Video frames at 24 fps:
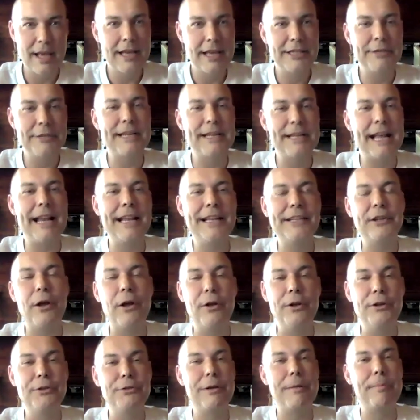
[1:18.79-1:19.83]
Suzanne is
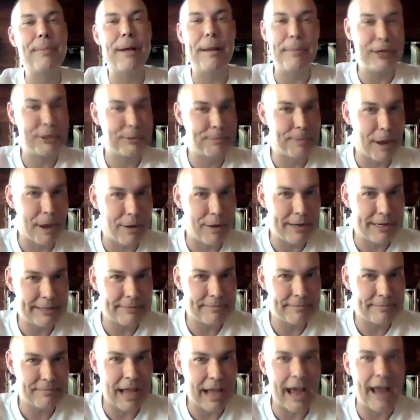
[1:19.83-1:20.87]
also a published poet
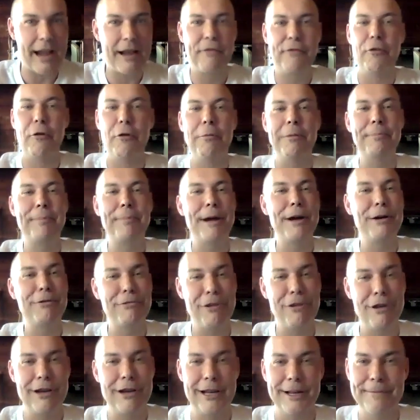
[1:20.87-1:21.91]
and a former punk
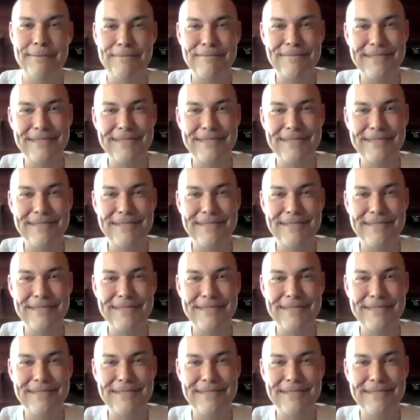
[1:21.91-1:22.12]
rocker.